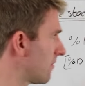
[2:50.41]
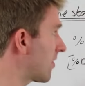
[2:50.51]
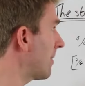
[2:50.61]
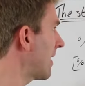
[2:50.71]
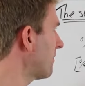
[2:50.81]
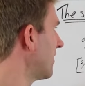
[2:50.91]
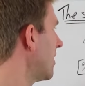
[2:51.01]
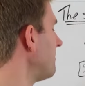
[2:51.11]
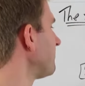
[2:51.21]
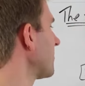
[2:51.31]
forget about that for
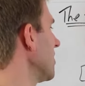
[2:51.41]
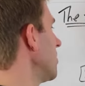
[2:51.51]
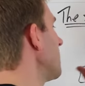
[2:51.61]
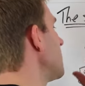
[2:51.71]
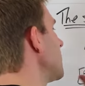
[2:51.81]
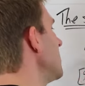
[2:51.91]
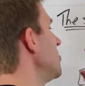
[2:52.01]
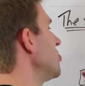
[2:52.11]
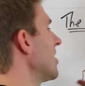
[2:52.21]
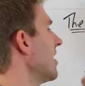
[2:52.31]
now We've got
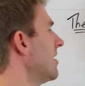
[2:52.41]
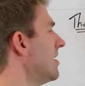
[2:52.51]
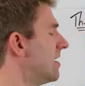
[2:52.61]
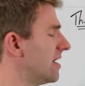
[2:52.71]
percentage k